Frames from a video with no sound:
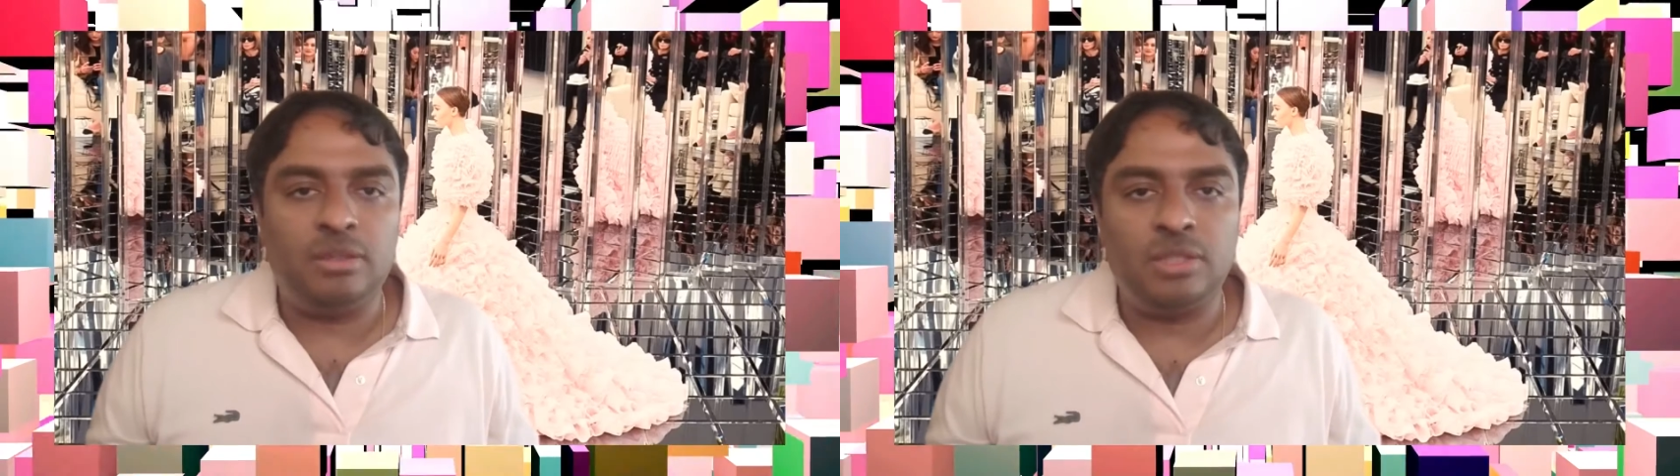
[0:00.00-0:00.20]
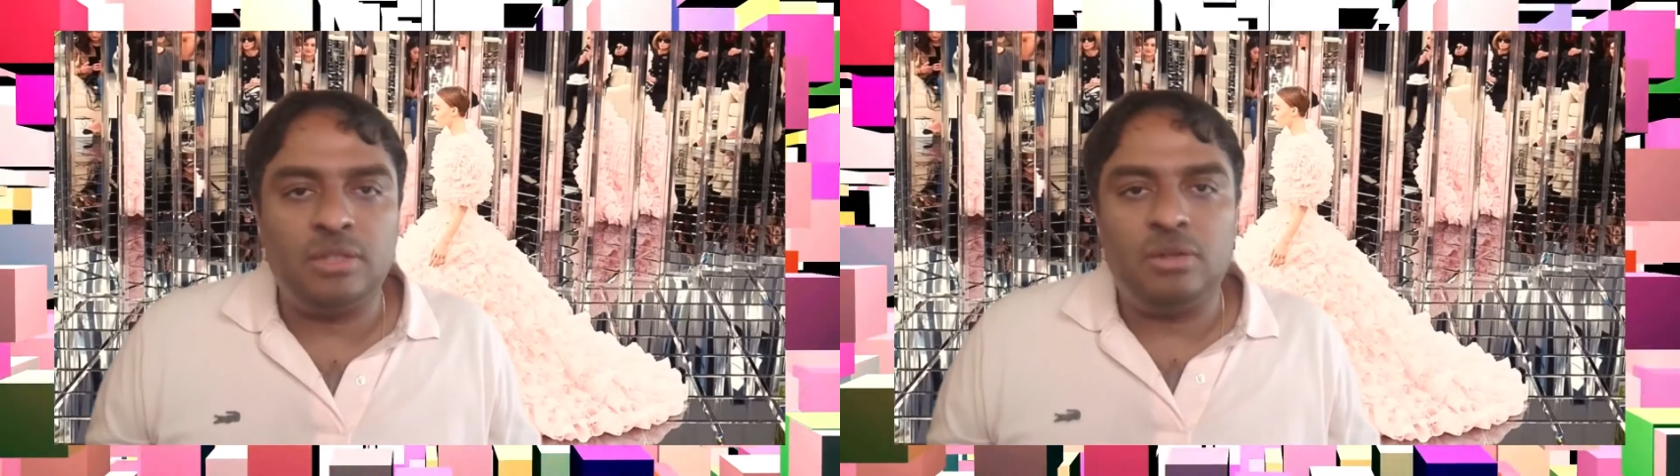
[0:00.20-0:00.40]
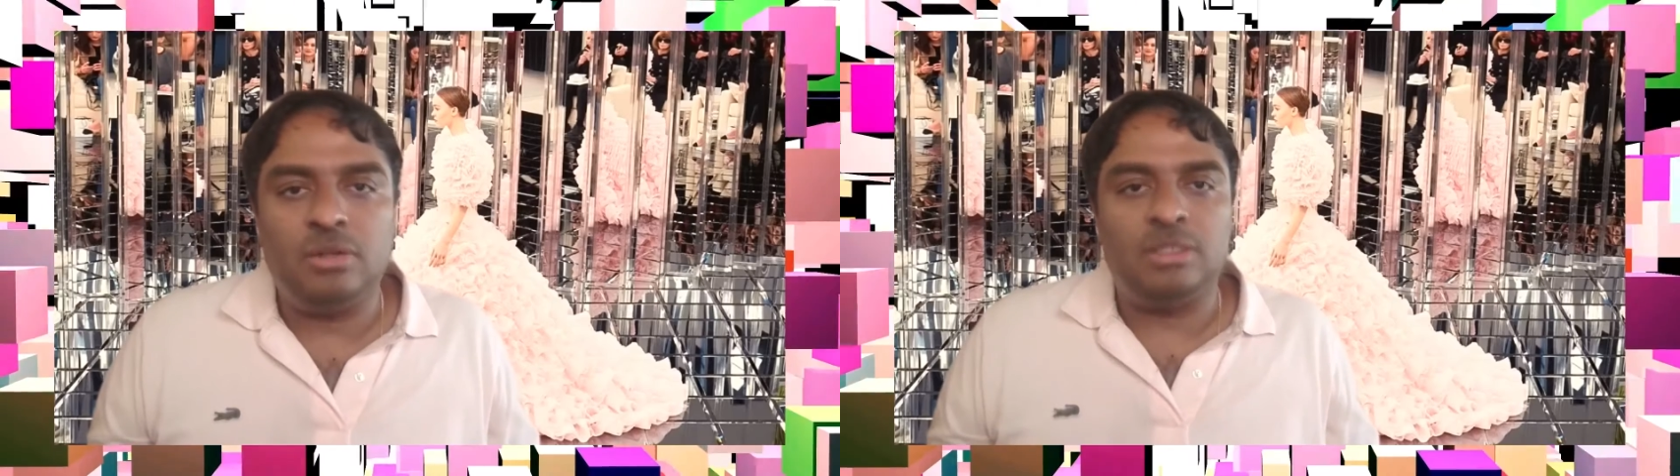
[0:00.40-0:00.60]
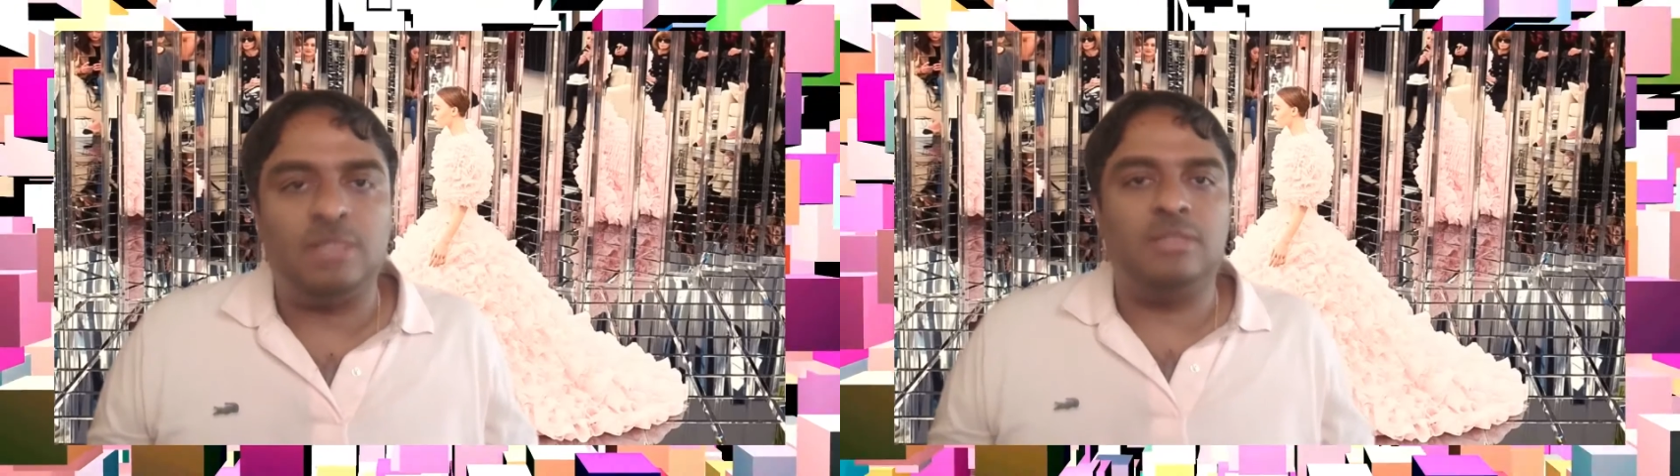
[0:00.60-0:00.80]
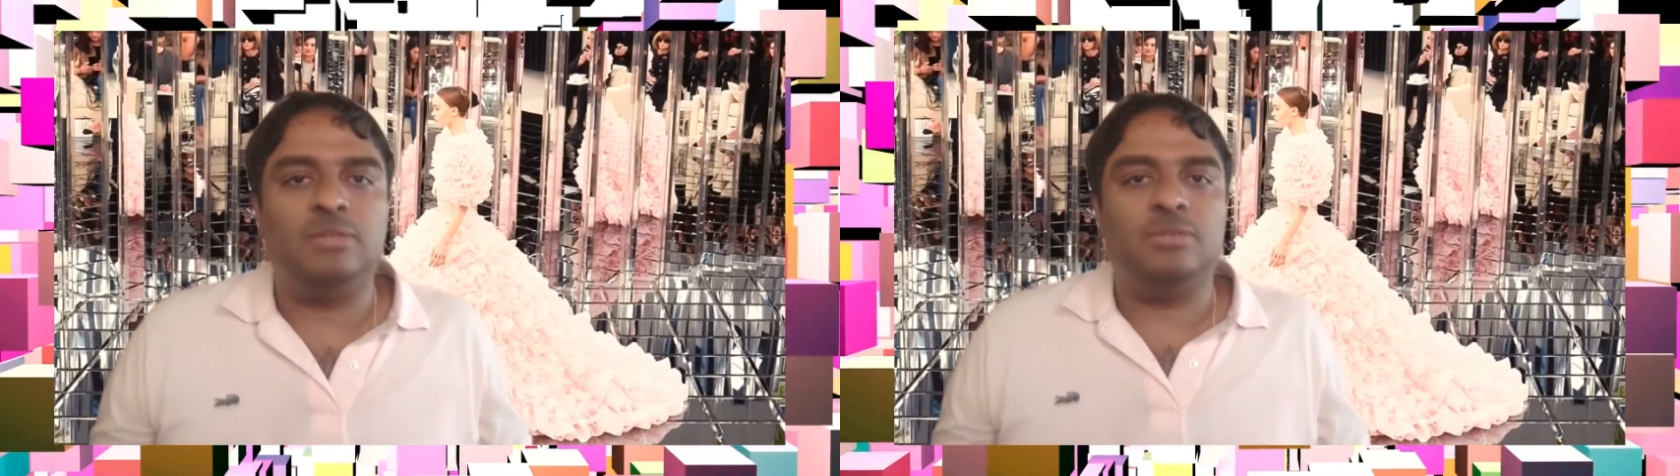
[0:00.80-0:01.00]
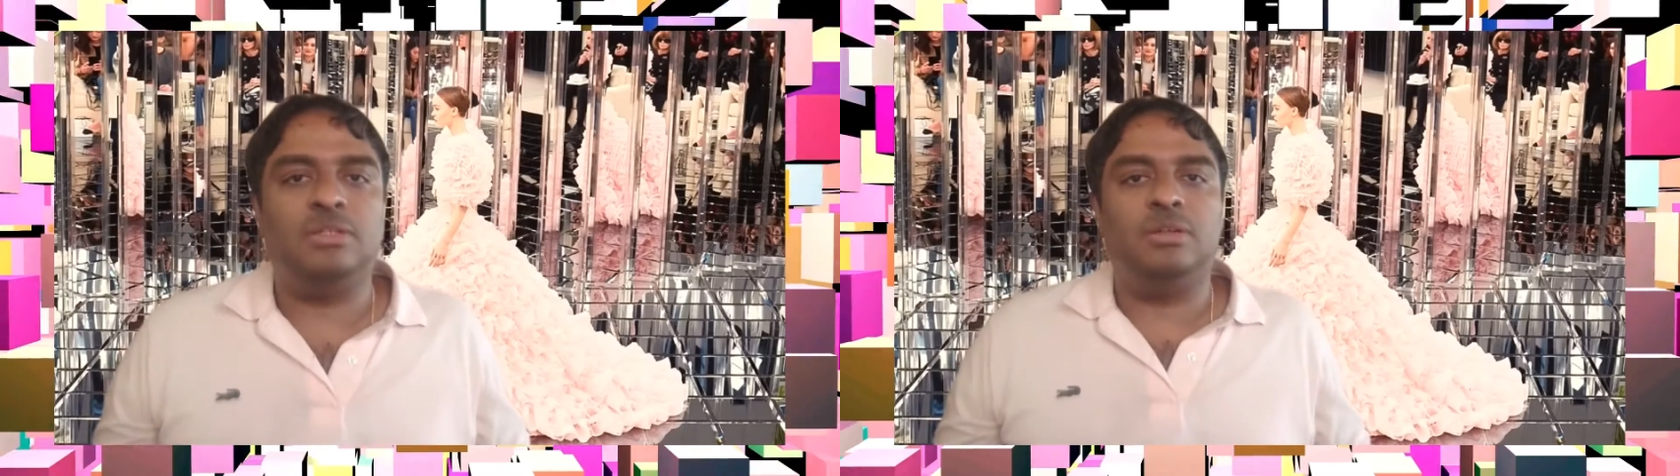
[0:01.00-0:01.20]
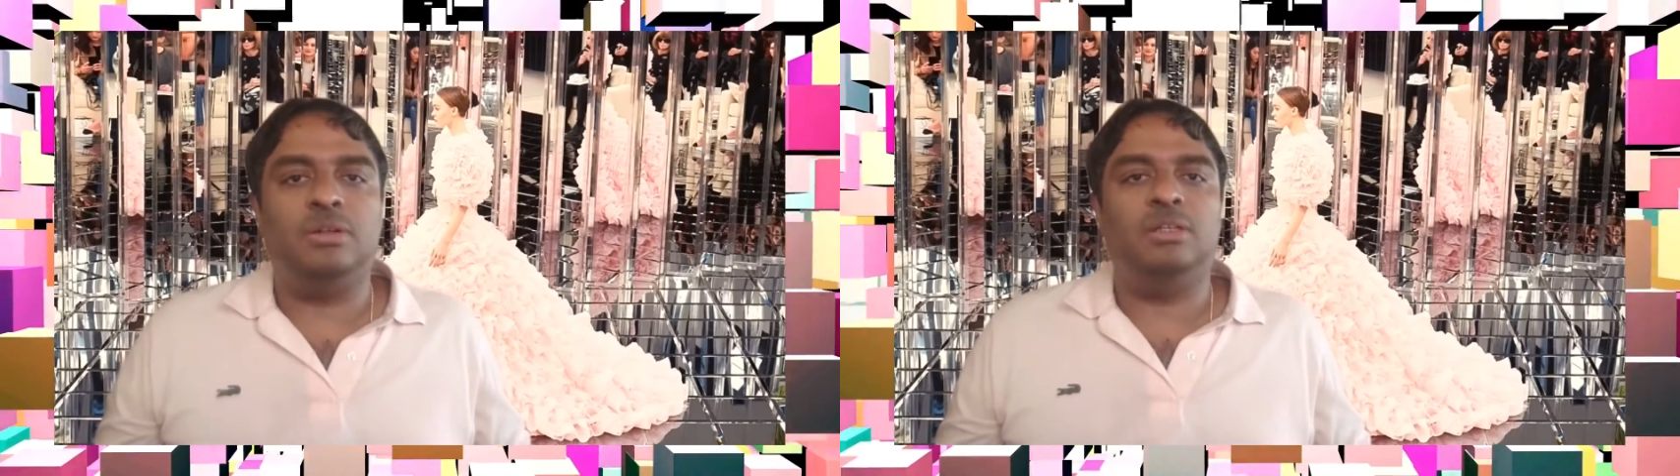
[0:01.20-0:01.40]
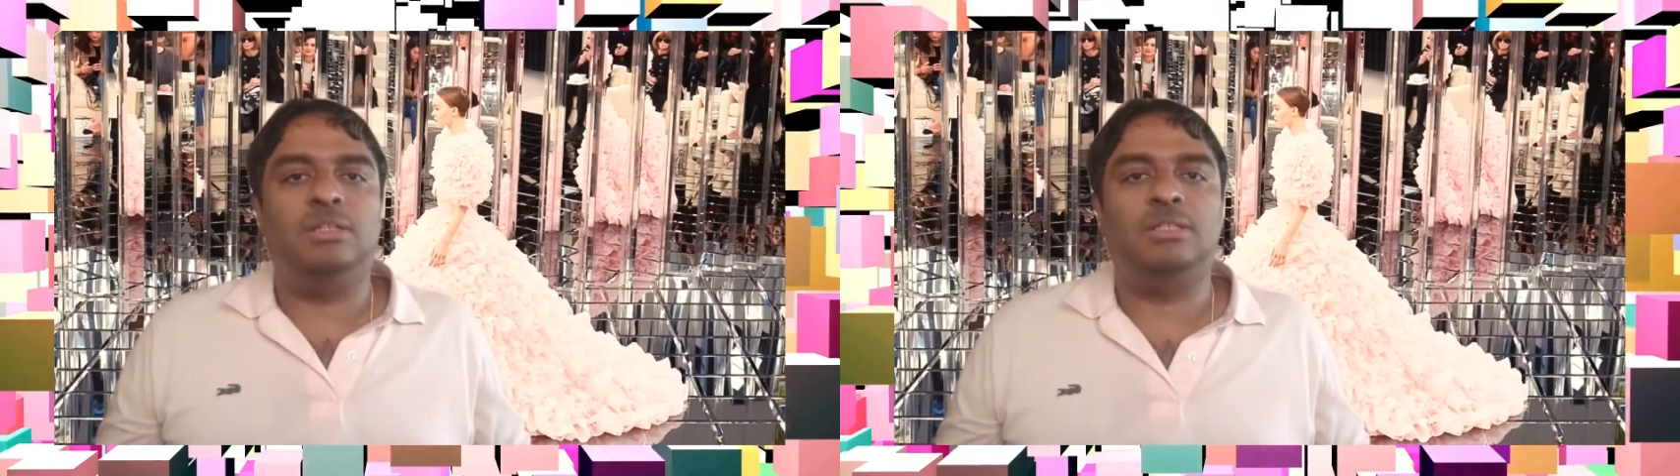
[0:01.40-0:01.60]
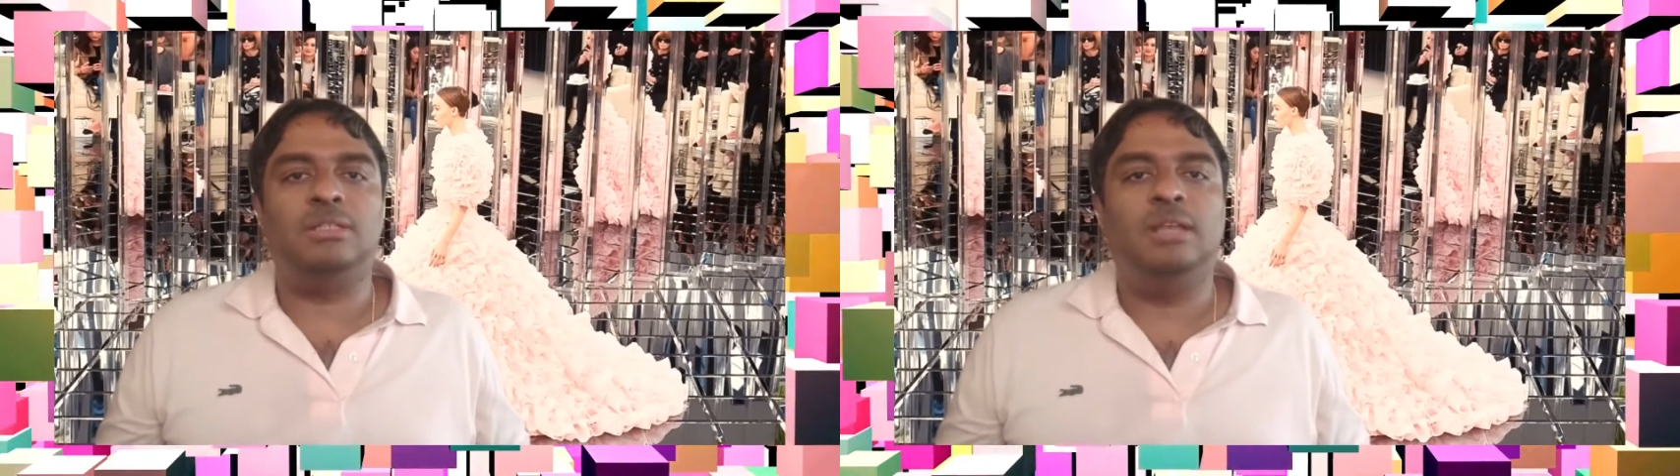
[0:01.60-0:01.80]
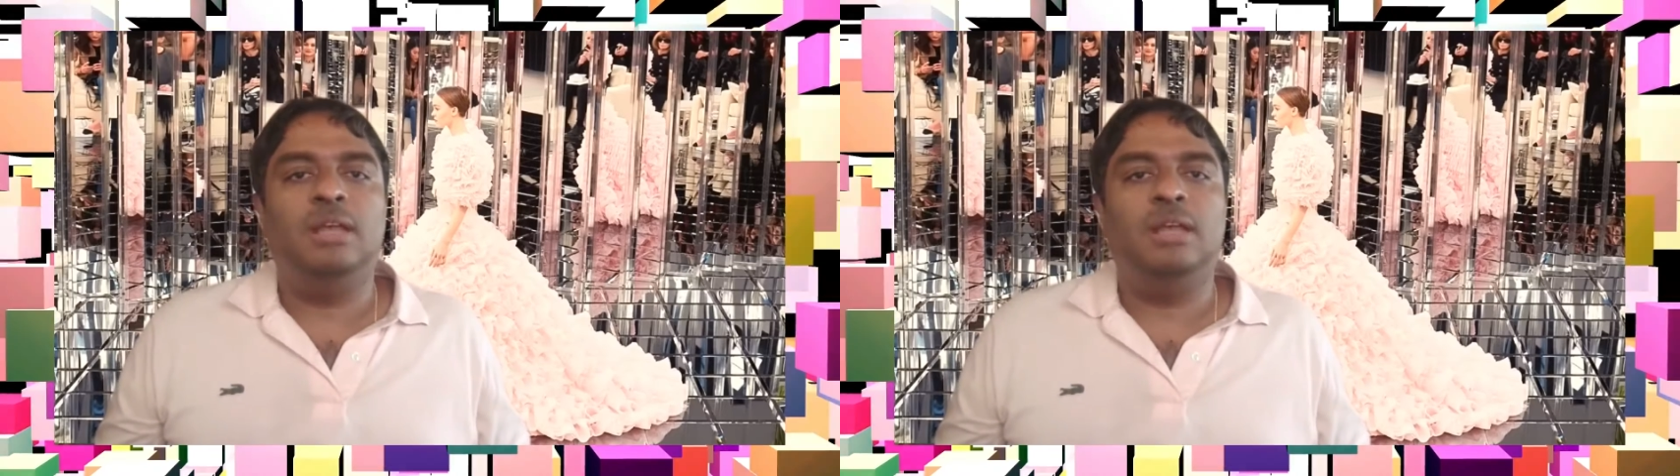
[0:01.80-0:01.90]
or $6,000,